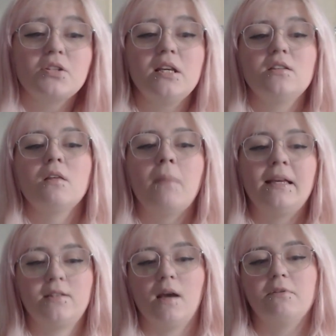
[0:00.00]
And whilst these
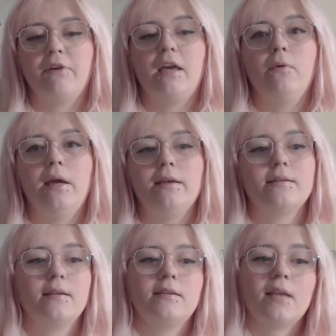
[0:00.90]
are the main types of
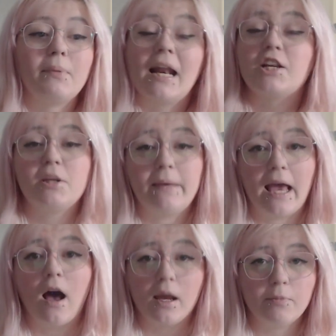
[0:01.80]
AoEs, some can
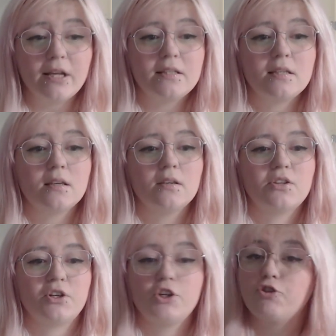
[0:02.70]
actually be
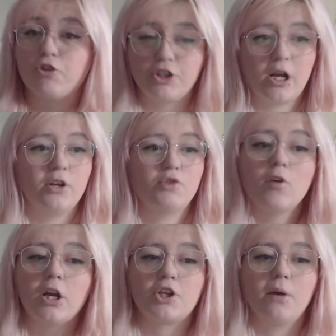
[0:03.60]
hybrids, such as
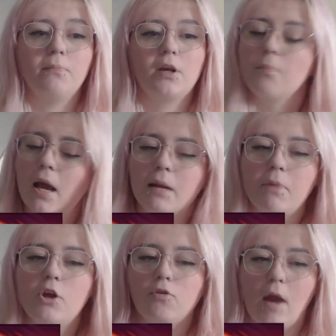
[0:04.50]
Tristana's Rocket Jump,
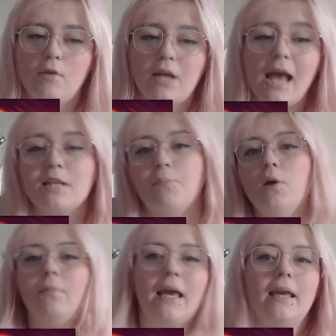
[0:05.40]
combining both ground
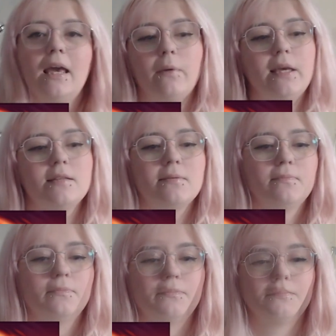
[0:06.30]
and point blank
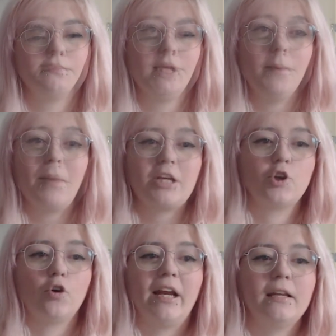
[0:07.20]
AoEs.
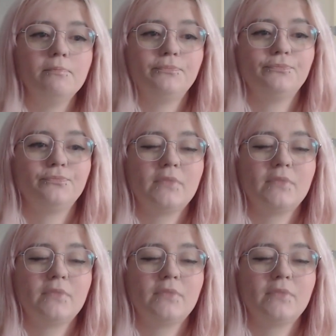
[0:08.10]
Backdooring.